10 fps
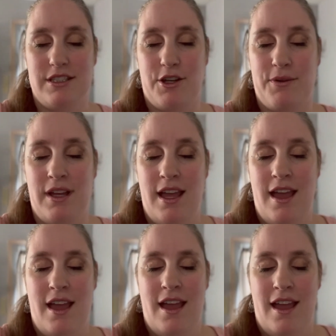So
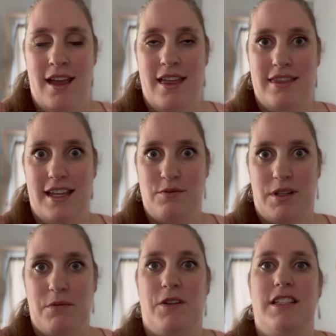that's what
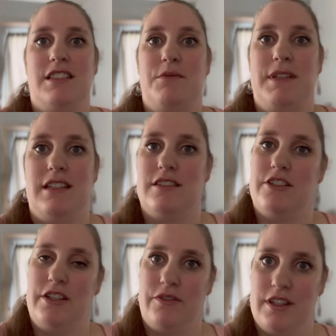I'm going to be
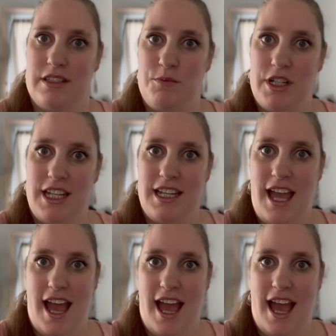searching for this morning,